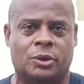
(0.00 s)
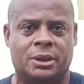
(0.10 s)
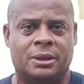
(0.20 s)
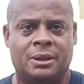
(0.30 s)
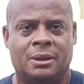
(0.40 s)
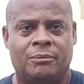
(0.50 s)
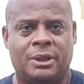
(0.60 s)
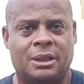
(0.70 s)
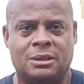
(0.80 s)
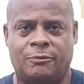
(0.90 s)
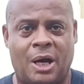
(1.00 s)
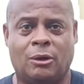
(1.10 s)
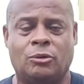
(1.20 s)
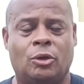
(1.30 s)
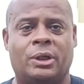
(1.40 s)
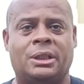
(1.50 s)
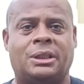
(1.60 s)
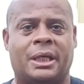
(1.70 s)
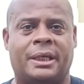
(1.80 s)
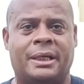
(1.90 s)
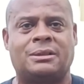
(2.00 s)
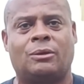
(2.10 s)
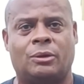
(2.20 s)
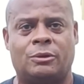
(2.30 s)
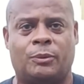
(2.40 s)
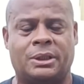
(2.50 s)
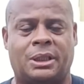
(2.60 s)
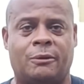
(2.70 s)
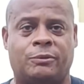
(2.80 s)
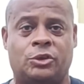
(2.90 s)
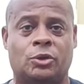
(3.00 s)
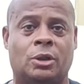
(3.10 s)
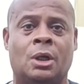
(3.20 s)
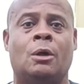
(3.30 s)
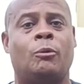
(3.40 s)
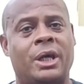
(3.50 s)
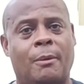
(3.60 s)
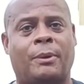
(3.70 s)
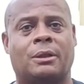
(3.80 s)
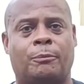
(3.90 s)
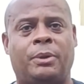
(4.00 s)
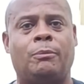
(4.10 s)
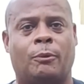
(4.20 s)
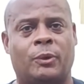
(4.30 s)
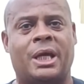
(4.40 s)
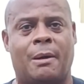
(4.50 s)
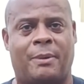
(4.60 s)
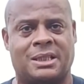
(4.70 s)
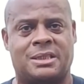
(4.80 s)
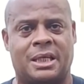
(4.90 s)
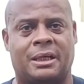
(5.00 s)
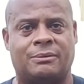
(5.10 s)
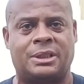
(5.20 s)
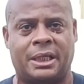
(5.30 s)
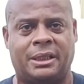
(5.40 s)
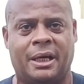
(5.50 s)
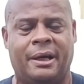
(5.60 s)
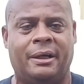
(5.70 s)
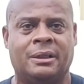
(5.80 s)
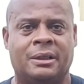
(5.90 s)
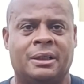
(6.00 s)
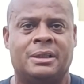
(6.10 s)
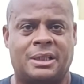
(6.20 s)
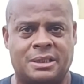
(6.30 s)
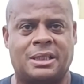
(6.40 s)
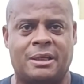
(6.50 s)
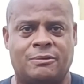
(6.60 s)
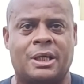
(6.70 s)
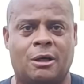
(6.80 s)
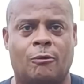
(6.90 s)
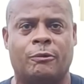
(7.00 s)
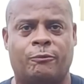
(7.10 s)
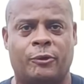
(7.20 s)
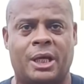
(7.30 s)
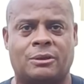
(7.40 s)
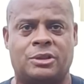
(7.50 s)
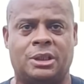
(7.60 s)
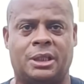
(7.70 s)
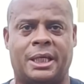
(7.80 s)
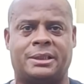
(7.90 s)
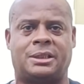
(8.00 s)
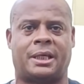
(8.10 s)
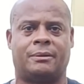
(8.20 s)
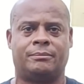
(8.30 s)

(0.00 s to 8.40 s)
it. Because if I don't know anything else, I know this one thing for sure. We help other people, we help ourselves. Take care, stay safe, stay COVID free. I'll see you next time.